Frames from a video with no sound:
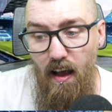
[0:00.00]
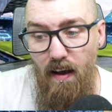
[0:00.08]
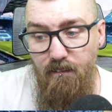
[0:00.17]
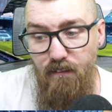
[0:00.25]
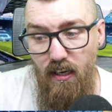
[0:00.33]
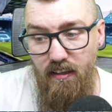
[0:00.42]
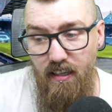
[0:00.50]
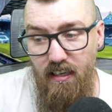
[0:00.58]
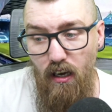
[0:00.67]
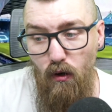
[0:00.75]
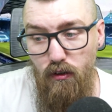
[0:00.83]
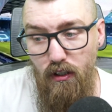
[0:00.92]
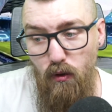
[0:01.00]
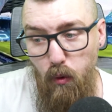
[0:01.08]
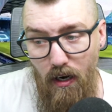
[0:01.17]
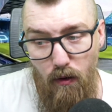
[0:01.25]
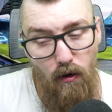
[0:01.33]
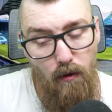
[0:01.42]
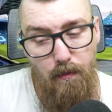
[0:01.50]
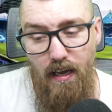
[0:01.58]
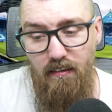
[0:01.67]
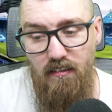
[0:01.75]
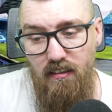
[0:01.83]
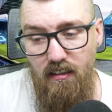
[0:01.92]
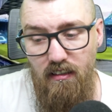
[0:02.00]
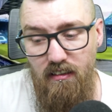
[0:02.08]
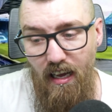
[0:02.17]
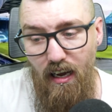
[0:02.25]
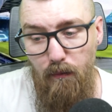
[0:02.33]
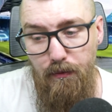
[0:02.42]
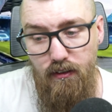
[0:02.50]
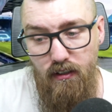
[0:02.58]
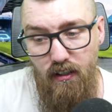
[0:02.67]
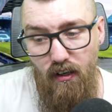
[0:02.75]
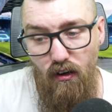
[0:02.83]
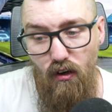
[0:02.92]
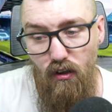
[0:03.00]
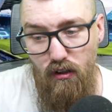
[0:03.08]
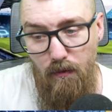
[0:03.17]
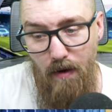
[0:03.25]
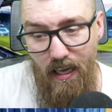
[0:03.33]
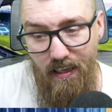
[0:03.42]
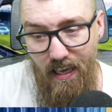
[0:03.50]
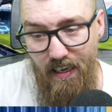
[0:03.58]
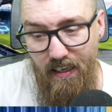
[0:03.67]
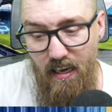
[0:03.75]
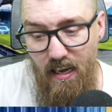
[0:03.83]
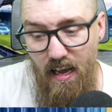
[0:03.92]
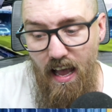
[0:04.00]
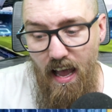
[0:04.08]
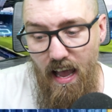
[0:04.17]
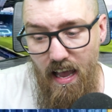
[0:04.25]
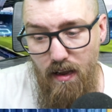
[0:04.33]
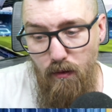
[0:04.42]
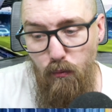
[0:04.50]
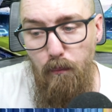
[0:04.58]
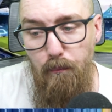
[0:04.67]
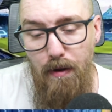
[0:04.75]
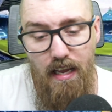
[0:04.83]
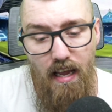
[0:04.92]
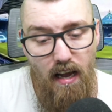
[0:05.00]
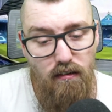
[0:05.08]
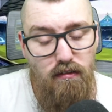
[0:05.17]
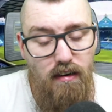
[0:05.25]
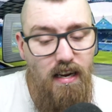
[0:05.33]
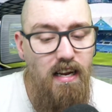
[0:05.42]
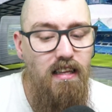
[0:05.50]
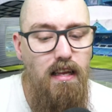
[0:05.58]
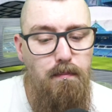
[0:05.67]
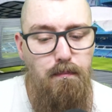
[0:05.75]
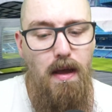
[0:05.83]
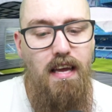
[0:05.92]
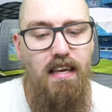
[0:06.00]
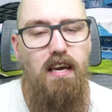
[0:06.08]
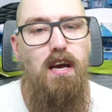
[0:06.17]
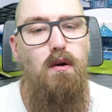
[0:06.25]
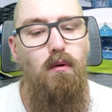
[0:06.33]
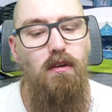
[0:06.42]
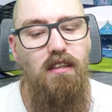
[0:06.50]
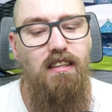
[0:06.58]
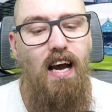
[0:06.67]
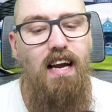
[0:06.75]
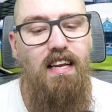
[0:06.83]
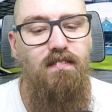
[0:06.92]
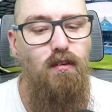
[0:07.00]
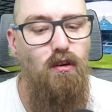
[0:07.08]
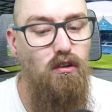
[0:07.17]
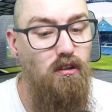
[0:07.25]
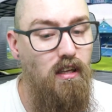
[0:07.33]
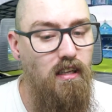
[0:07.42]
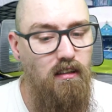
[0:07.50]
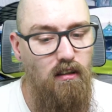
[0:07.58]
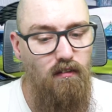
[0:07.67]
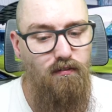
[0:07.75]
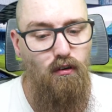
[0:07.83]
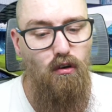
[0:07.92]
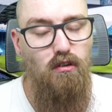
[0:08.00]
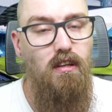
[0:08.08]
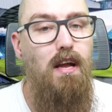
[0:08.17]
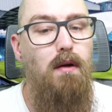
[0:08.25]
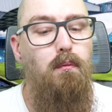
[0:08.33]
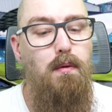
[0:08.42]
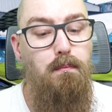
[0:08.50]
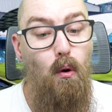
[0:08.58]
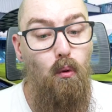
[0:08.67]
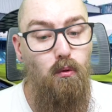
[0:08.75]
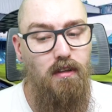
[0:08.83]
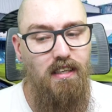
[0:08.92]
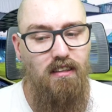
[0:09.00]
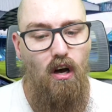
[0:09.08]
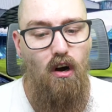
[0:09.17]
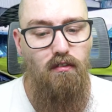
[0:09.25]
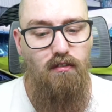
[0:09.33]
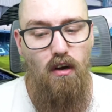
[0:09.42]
13 goals in 21 appearances to help him secure automatic. It would be a really big coup as a signing for us if we pulled this off.